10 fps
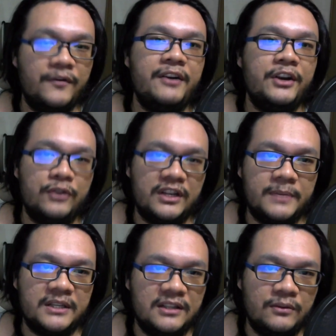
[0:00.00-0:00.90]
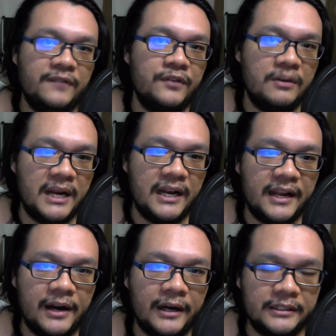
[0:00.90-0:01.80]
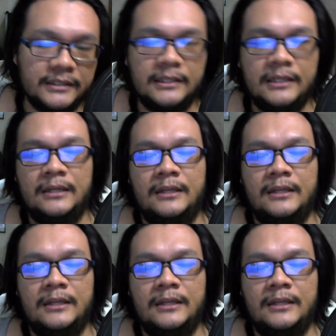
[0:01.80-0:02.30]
Very good, especially if you're a melee character.